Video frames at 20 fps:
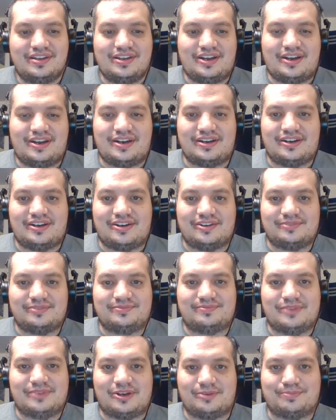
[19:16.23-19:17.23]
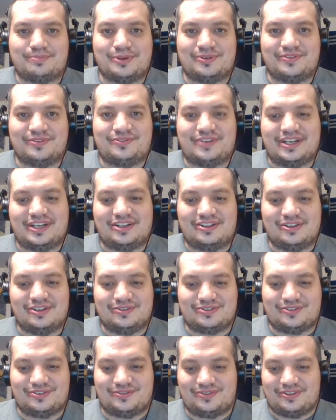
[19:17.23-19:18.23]
our bona fide
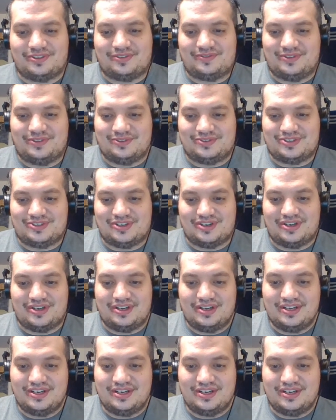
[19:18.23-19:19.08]
closer for the future.